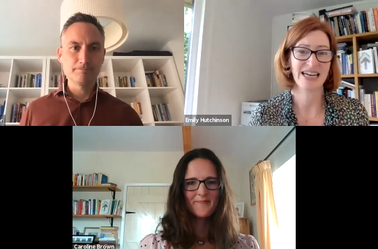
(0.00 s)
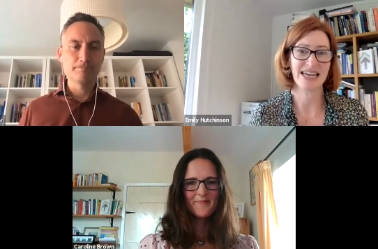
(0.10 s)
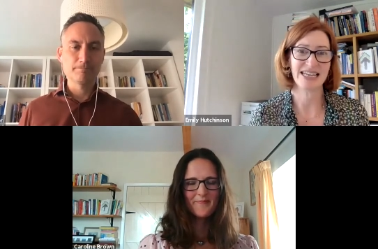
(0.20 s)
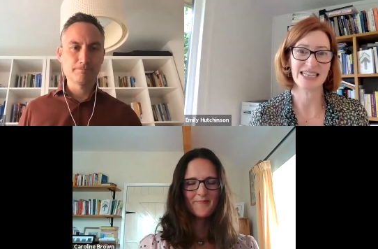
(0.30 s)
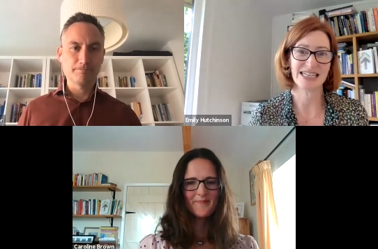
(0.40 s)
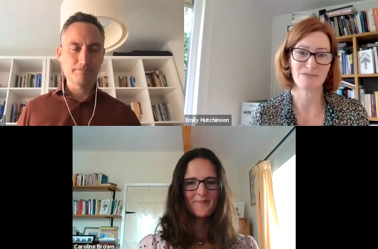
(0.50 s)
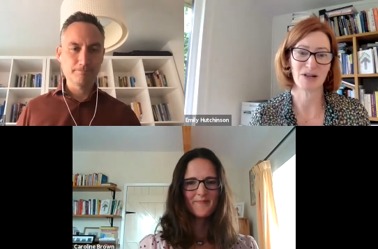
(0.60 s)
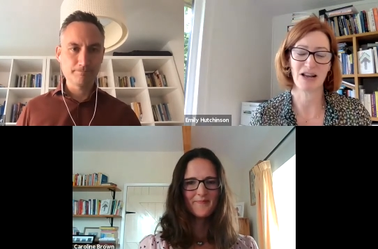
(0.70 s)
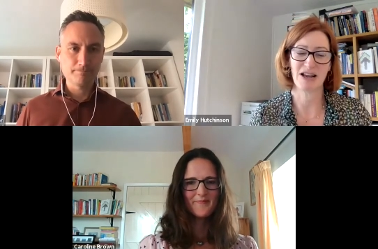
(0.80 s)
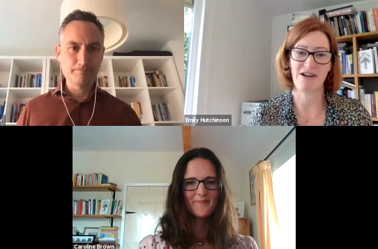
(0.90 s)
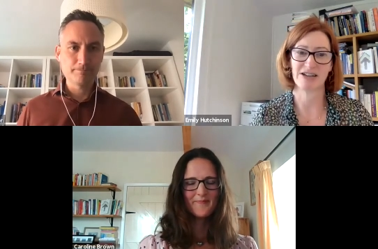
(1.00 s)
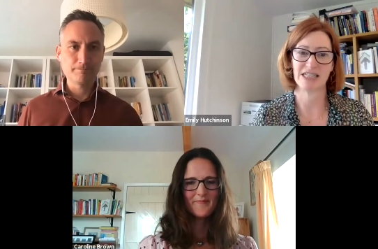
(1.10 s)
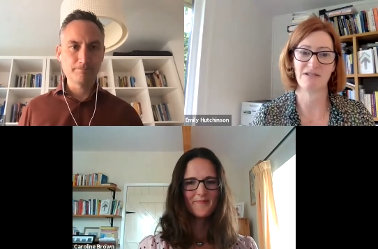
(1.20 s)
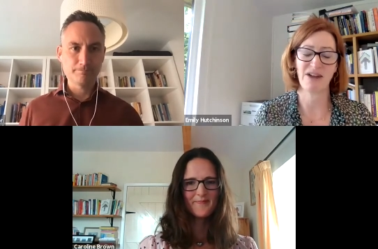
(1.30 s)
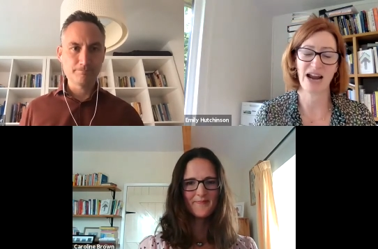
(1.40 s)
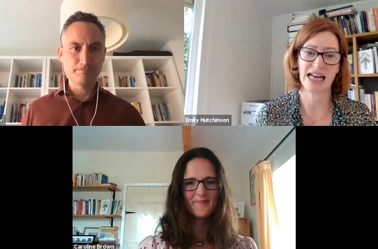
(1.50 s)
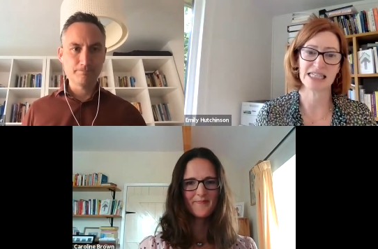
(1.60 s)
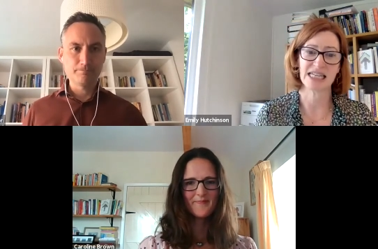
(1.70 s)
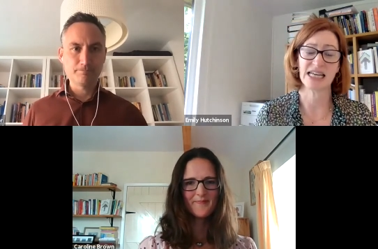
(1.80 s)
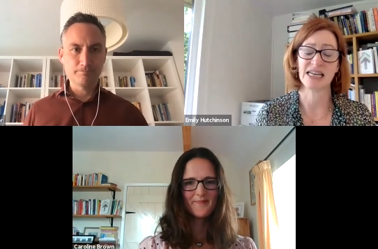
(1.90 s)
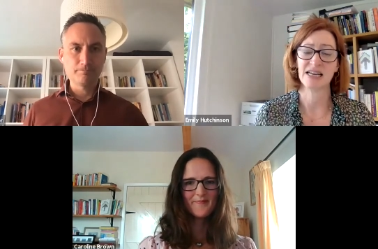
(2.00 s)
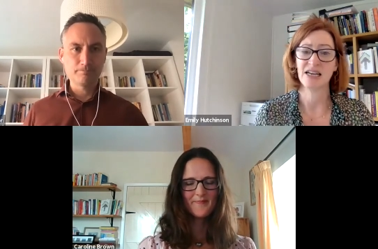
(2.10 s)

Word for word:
Speaker 1: It is absolutely grounded in reality.